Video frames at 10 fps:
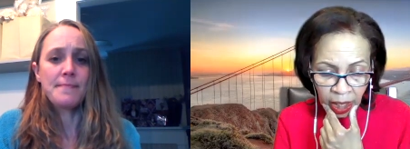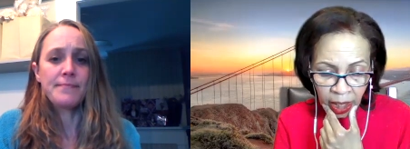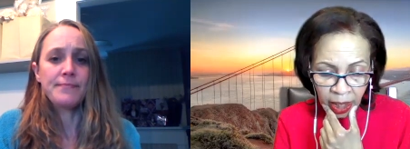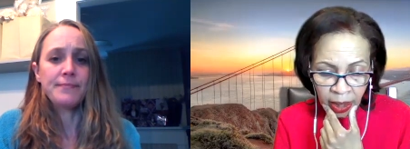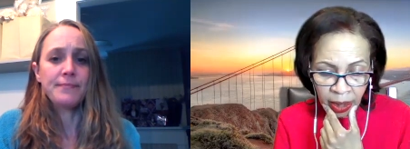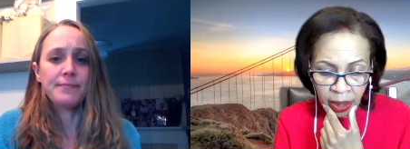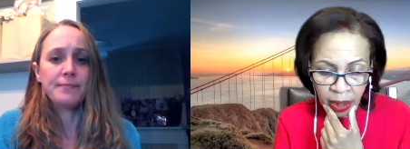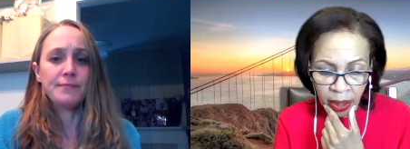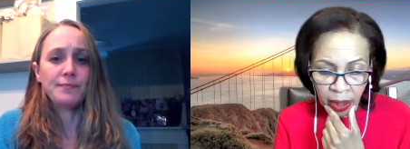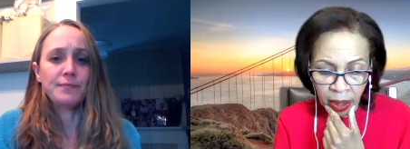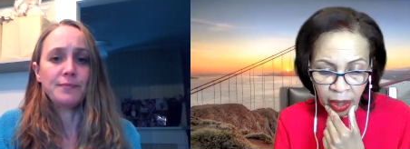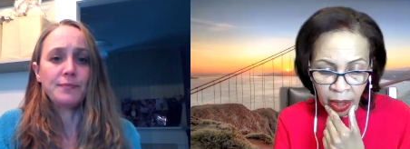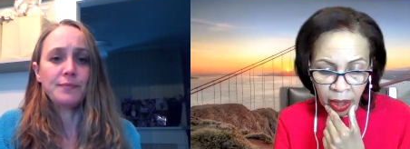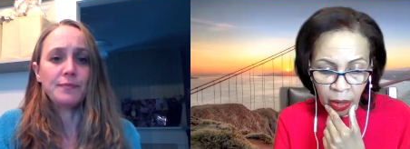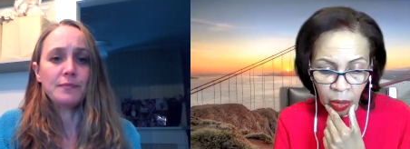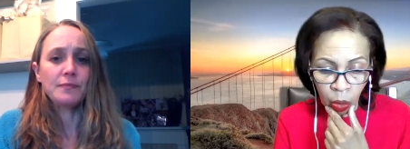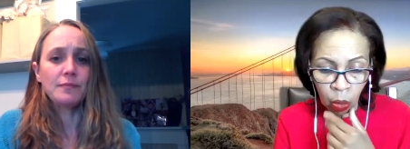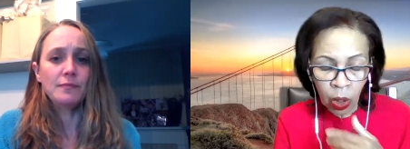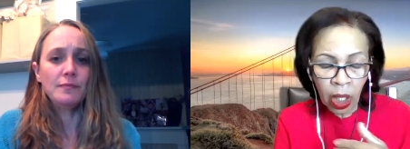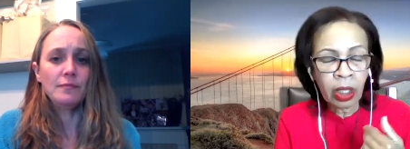Speaker 1: and
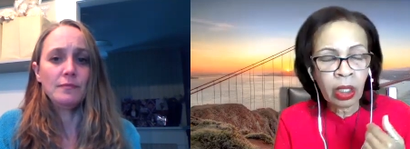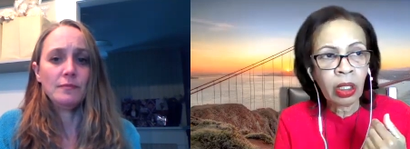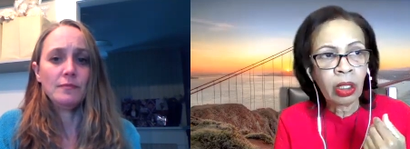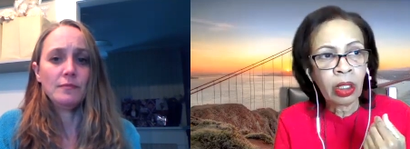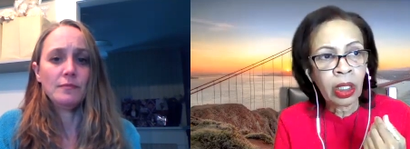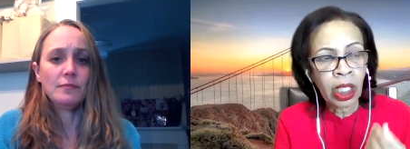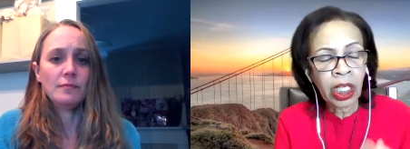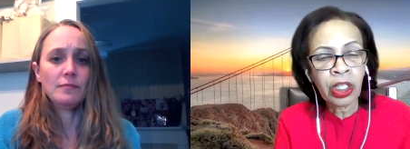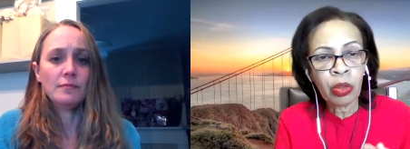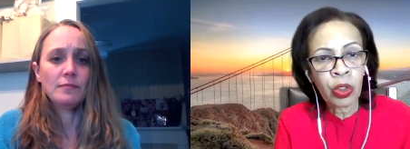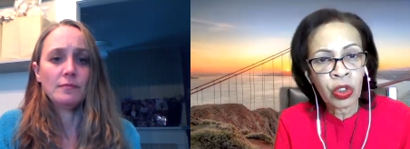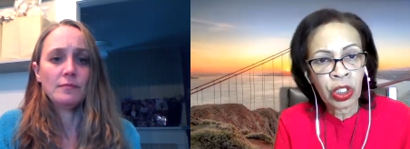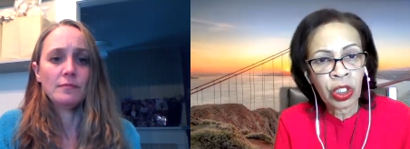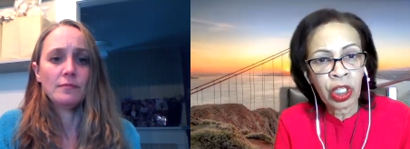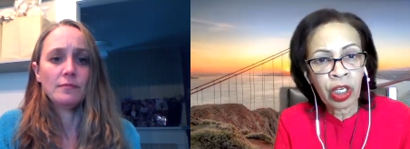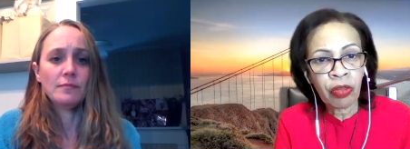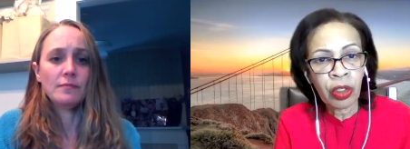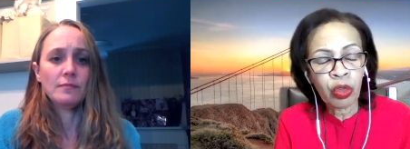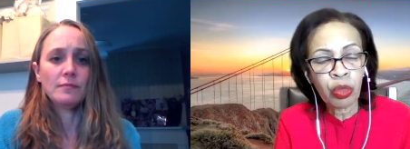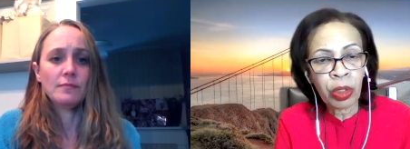one lady was
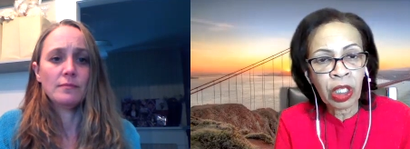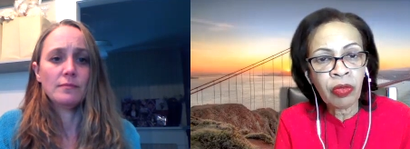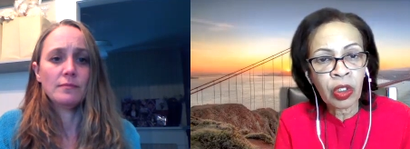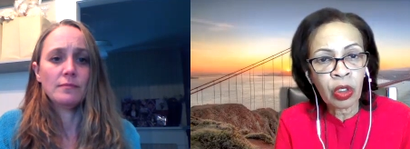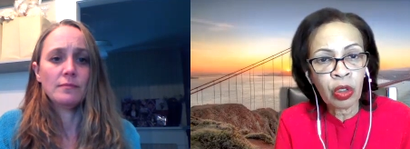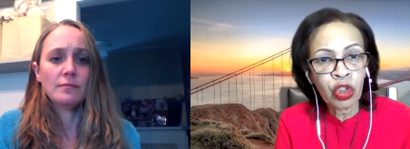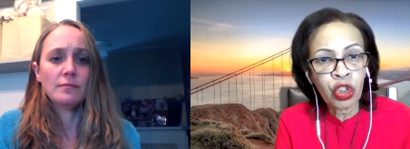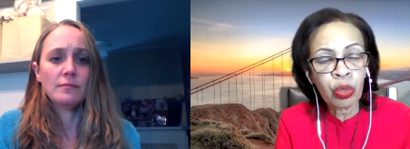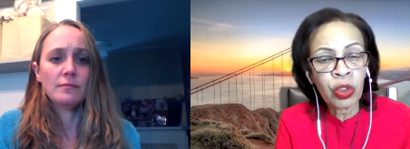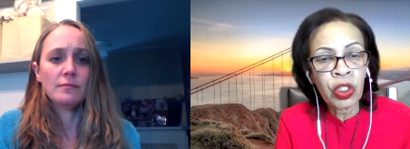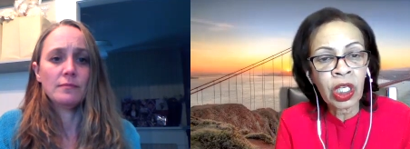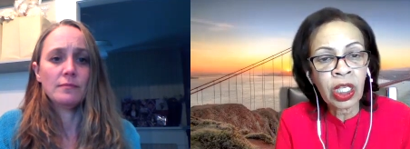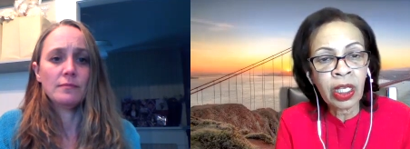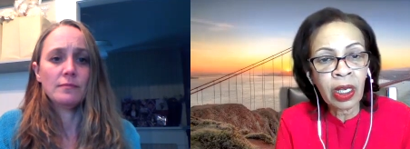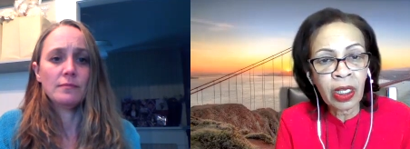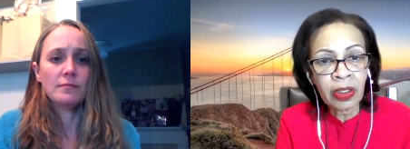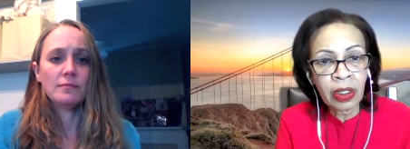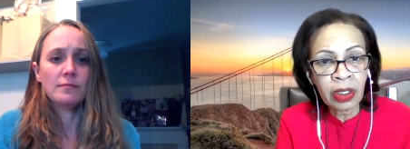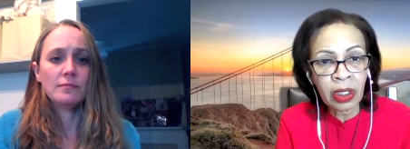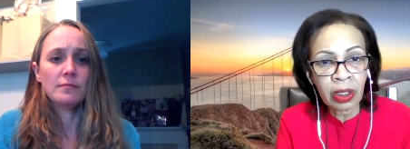interviewed, believe it or not, she was a legal
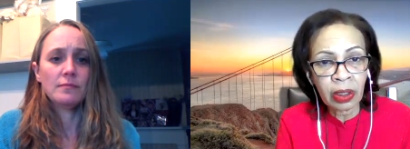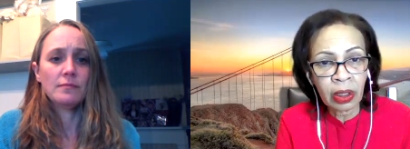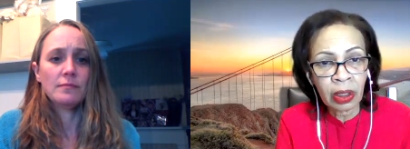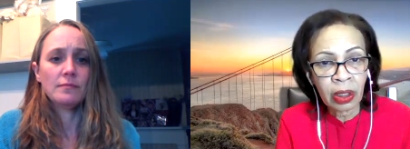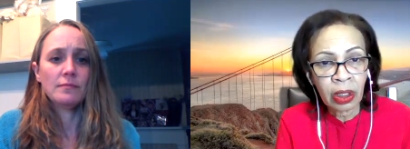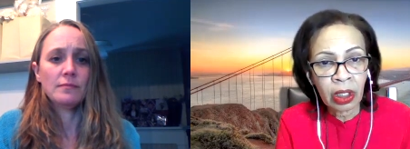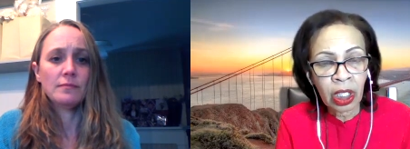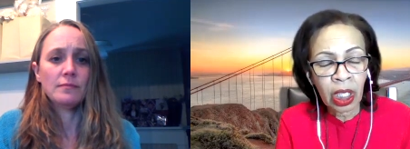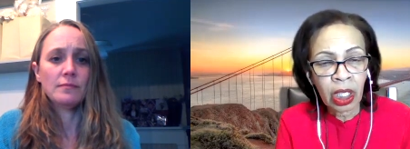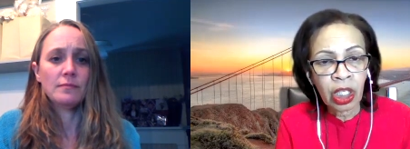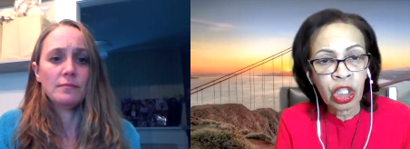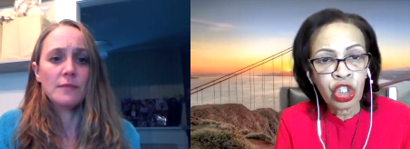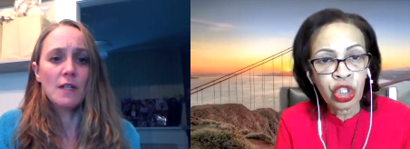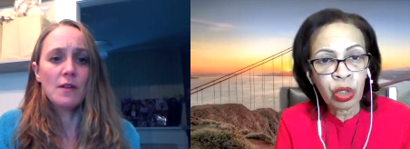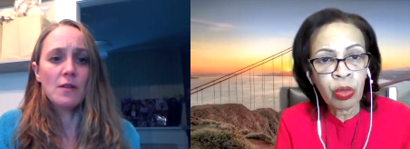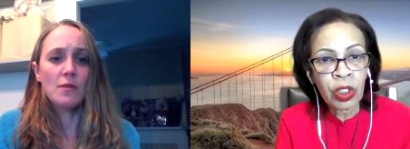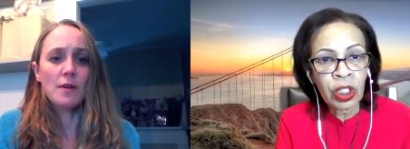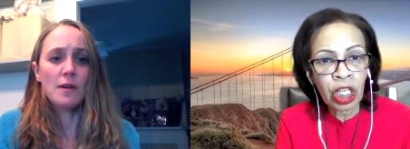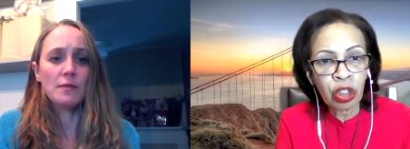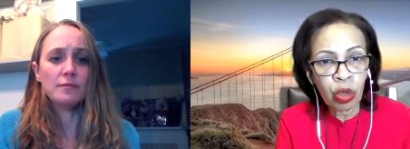assistant. She
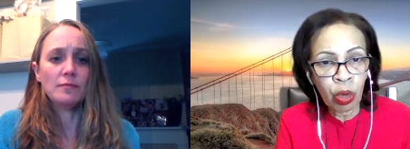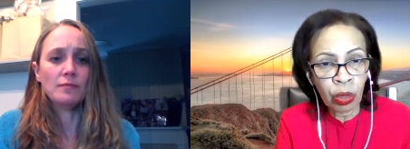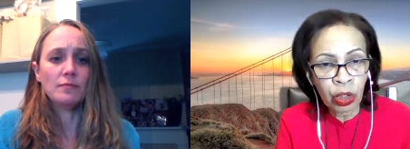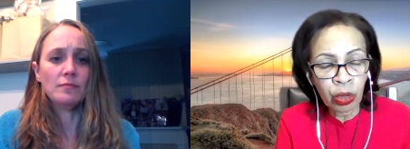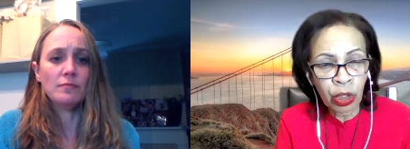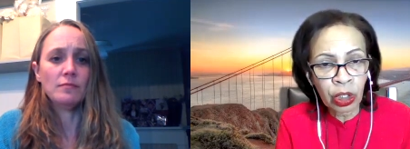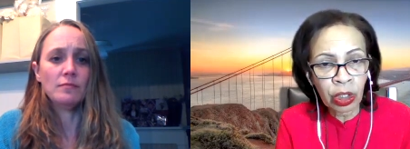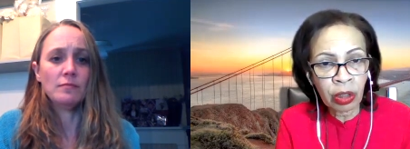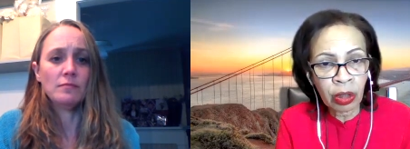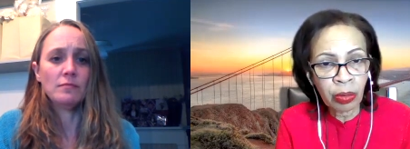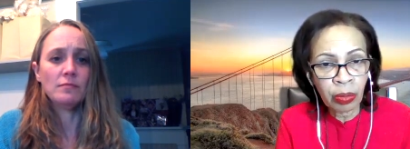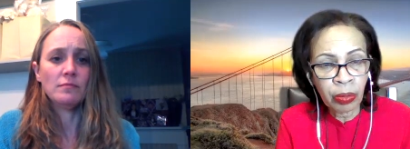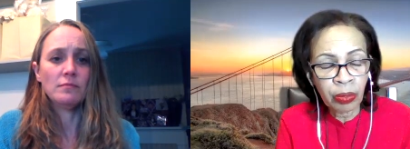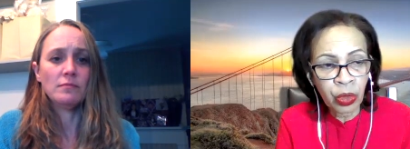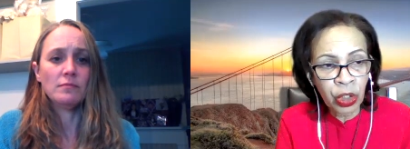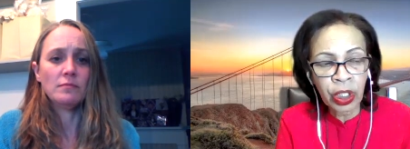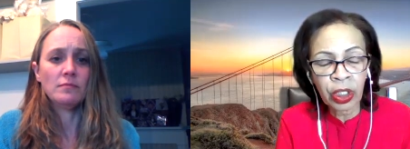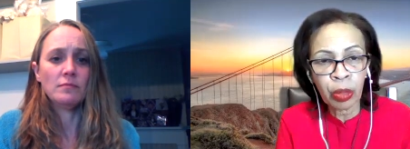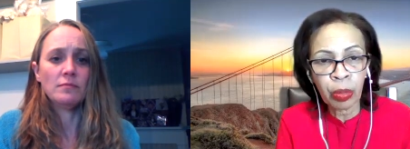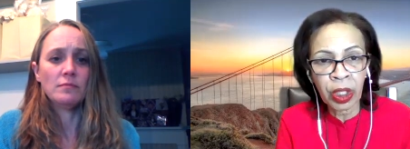was let go during the, just
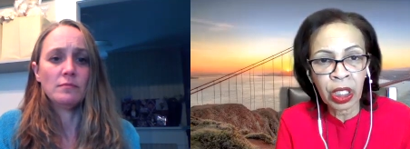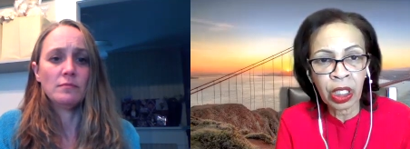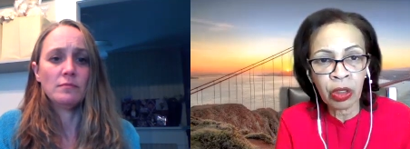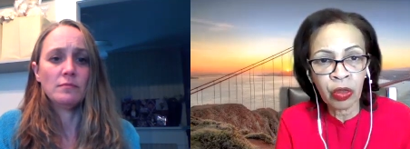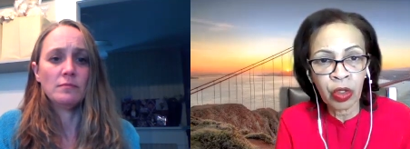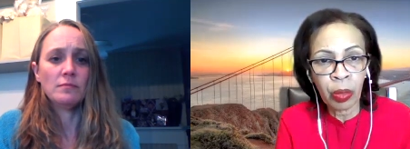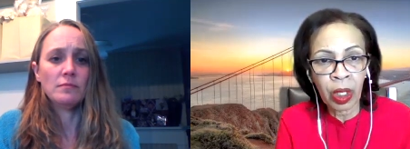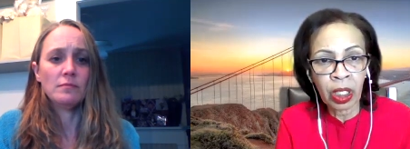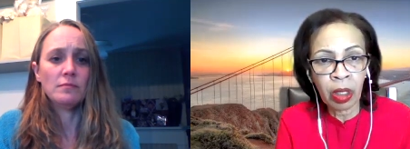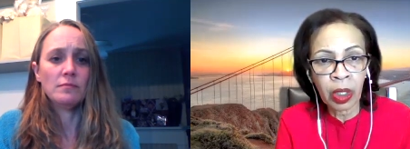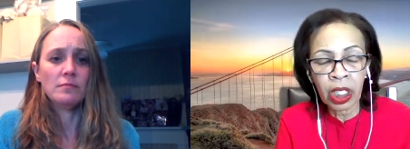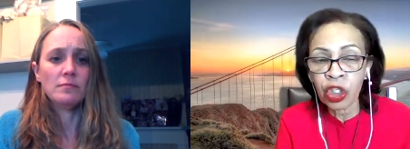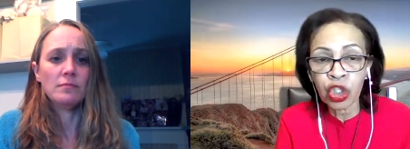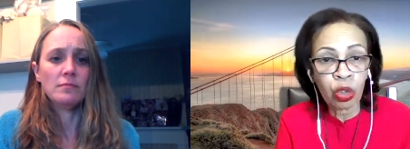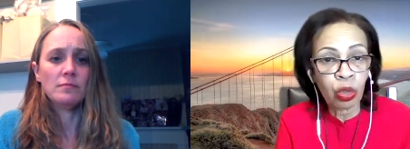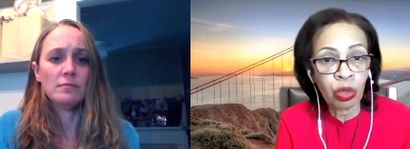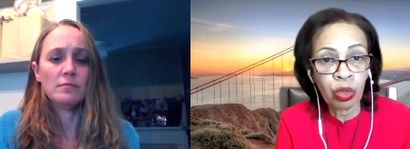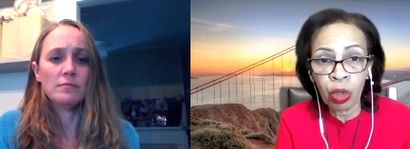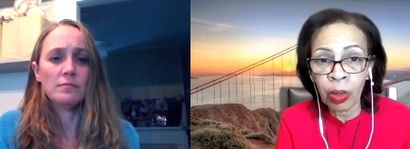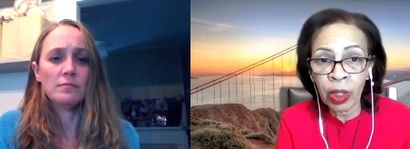at the beginning of the pandemic, and she could,
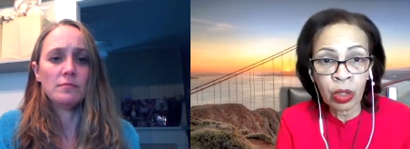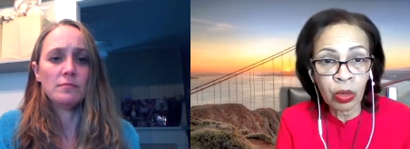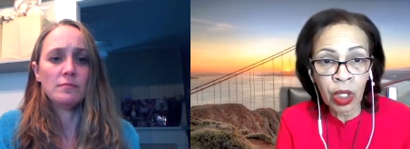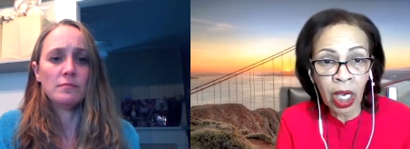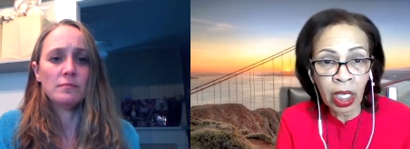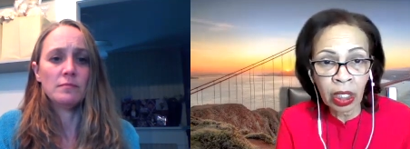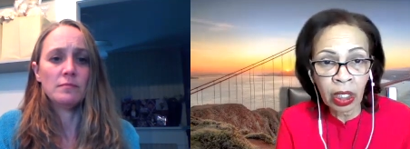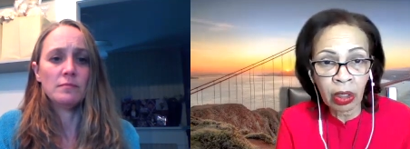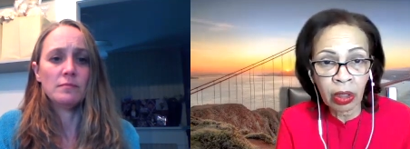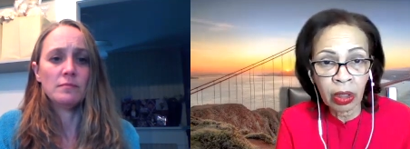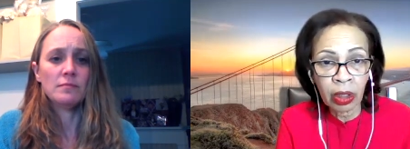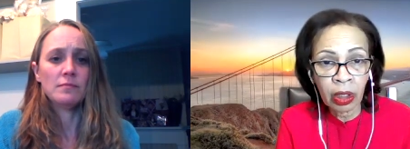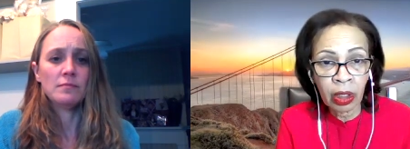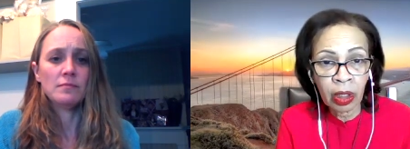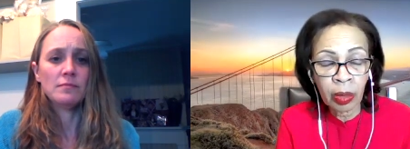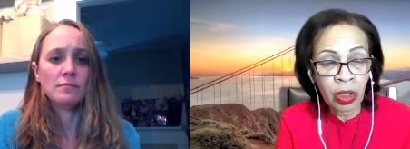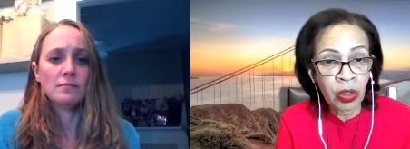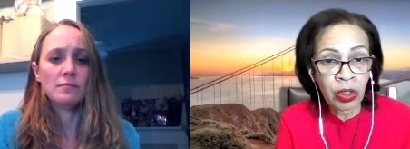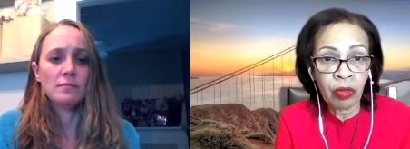nobody could hire her because